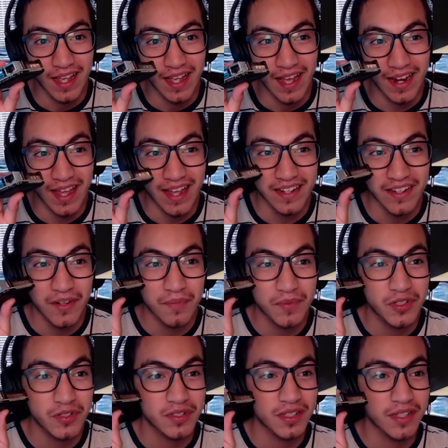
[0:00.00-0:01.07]
and I ended up
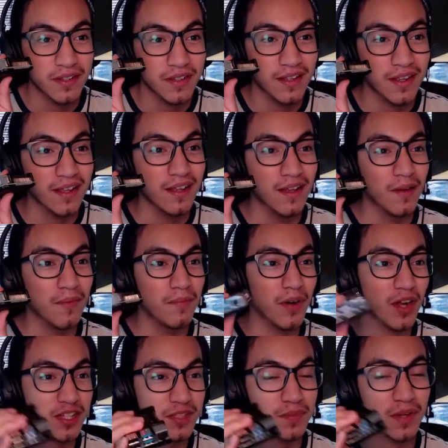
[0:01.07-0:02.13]
choosing
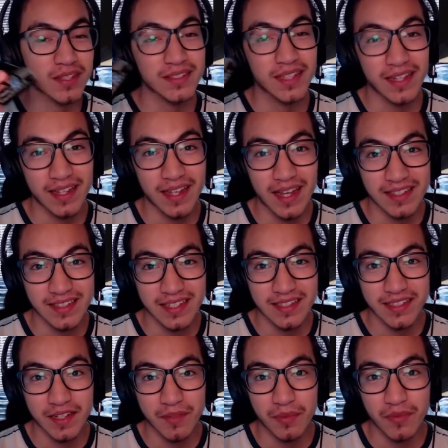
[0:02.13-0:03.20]
Proxmox, like as I
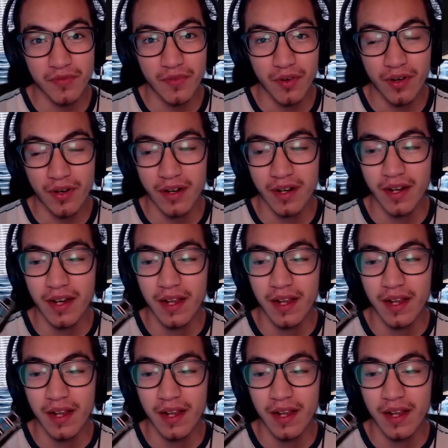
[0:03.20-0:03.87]
said before.